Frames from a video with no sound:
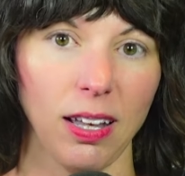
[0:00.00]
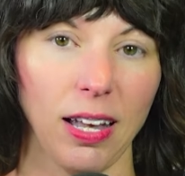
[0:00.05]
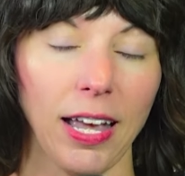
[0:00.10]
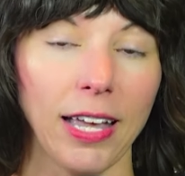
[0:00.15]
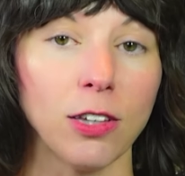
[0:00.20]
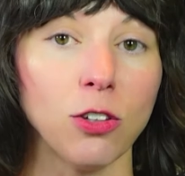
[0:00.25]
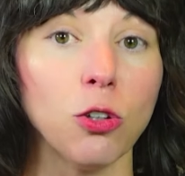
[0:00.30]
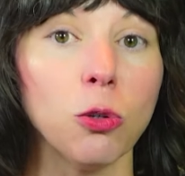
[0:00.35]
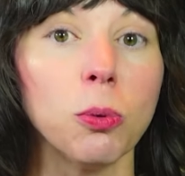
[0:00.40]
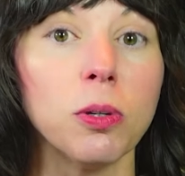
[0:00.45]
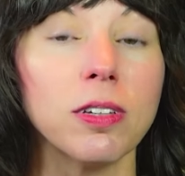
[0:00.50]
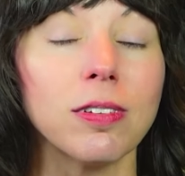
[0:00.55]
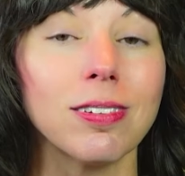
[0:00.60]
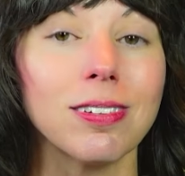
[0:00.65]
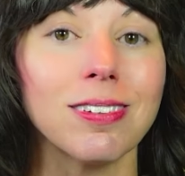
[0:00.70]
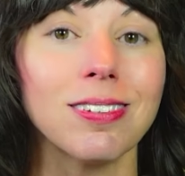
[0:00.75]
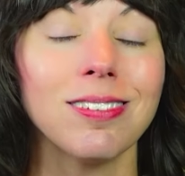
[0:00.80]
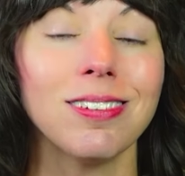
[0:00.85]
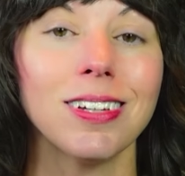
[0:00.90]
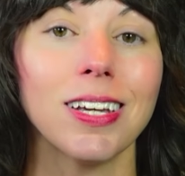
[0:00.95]
and you
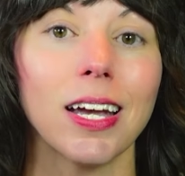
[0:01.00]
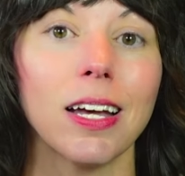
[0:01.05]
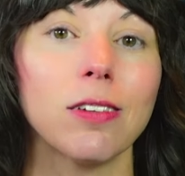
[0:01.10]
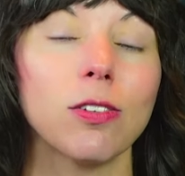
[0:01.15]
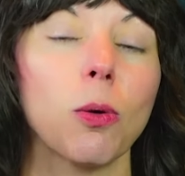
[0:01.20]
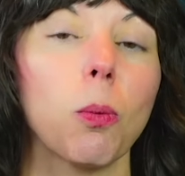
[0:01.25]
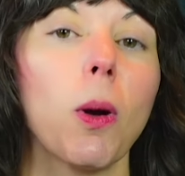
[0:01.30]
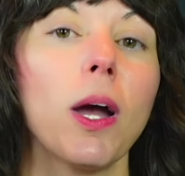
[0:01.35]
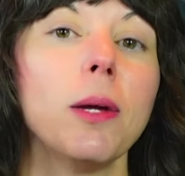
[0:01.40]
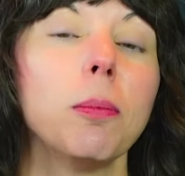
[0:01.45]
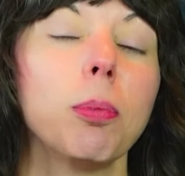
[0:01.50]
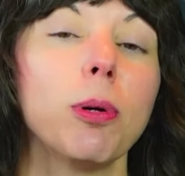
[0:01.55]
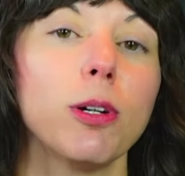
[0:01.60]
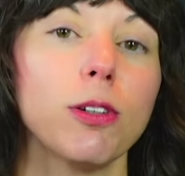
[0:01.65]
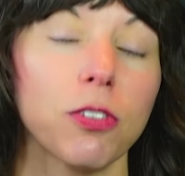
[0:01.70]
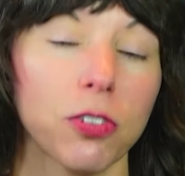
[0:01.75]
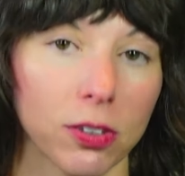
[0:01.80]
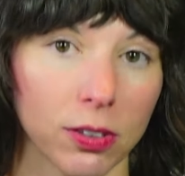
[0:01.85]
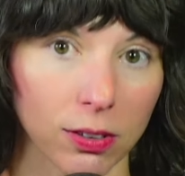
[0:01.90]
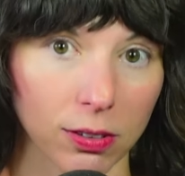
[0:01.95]
existing as a white
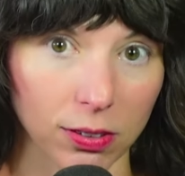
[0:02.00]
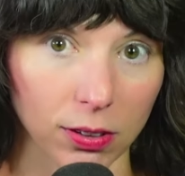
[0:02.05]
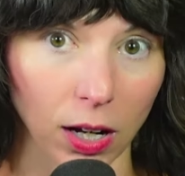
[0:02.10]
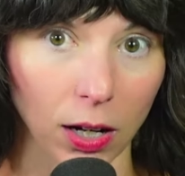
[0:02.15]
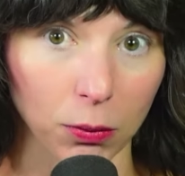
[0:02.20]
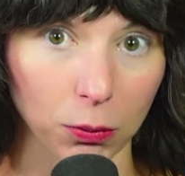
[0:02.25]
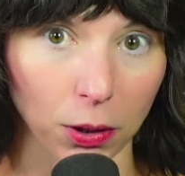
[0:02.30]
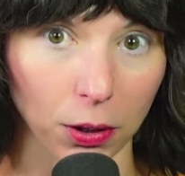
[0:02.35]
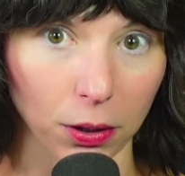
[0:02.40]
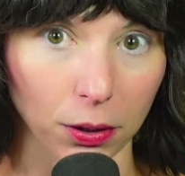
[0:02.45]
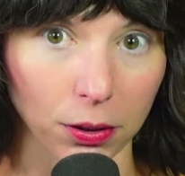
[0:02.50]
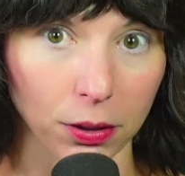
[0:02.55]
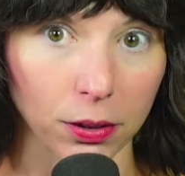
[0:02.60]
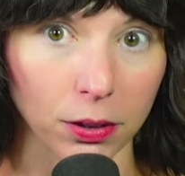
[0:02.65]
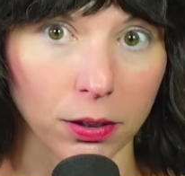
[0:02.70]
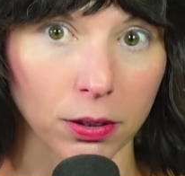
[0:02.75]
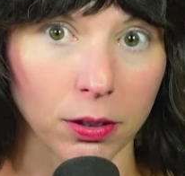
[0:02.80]
person is not wrong.